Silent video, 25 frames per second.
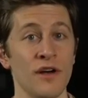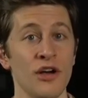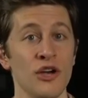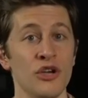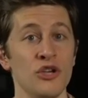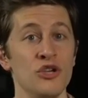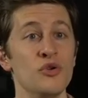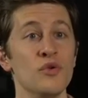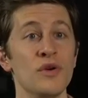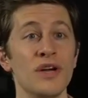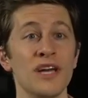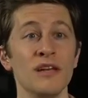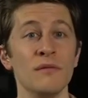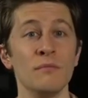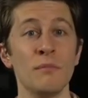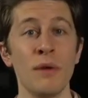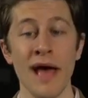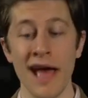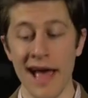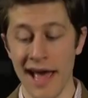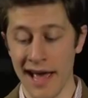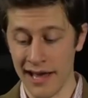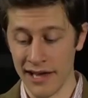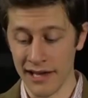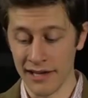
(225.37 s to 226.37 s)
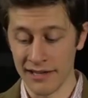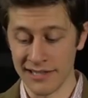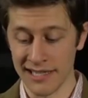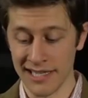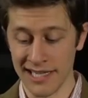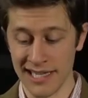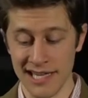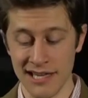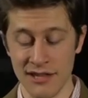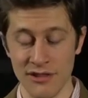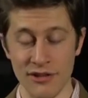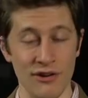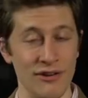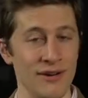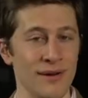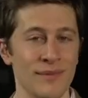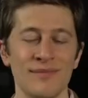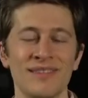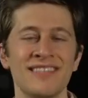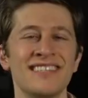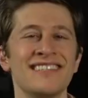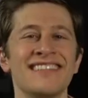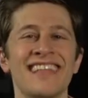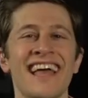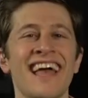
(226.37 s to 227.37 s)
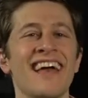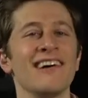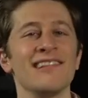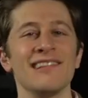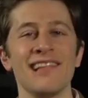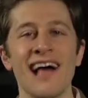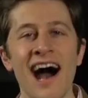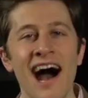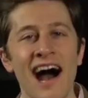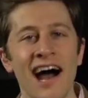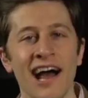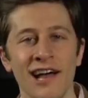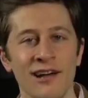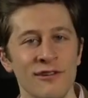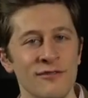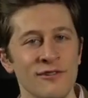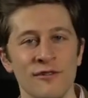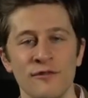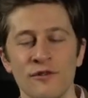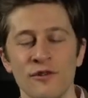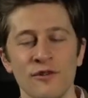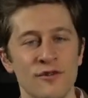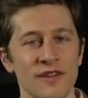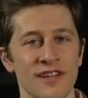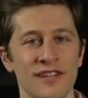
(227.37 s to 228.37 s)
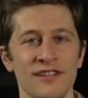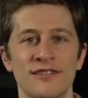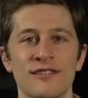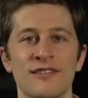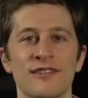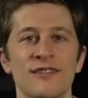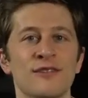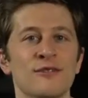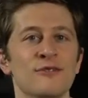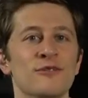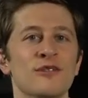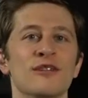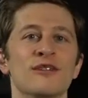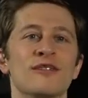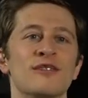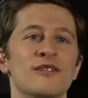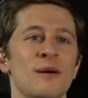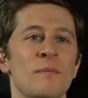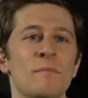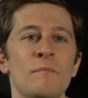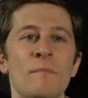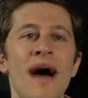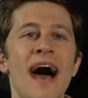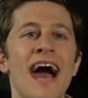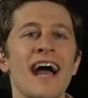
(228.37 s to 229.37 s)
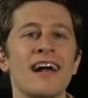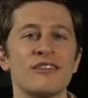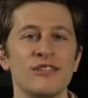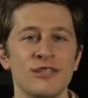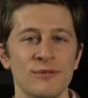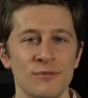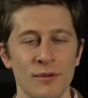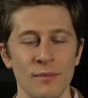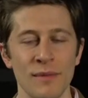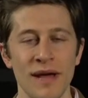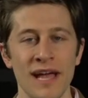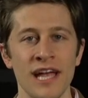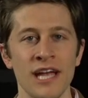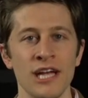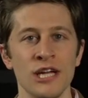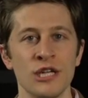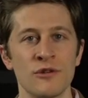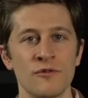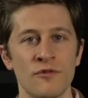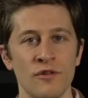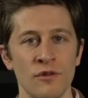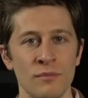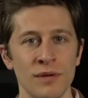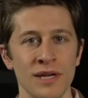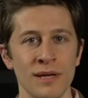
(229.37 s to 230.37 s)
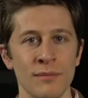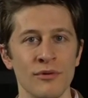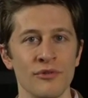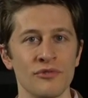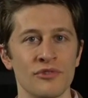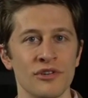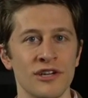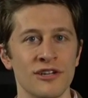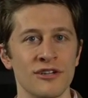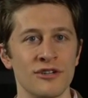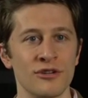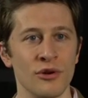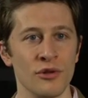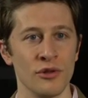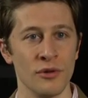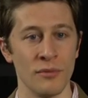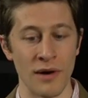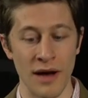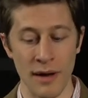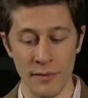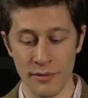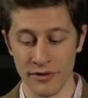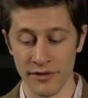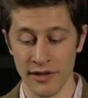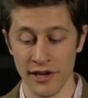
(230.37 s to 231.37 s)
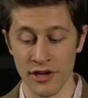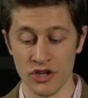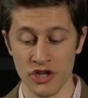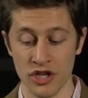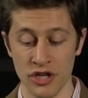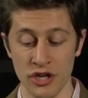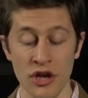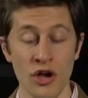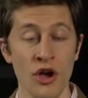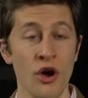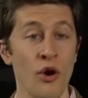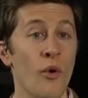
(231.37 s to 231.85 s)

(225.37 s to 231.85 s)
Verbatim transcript: you can pay to either stay alive if you've instituted some maximum age for people to control the population,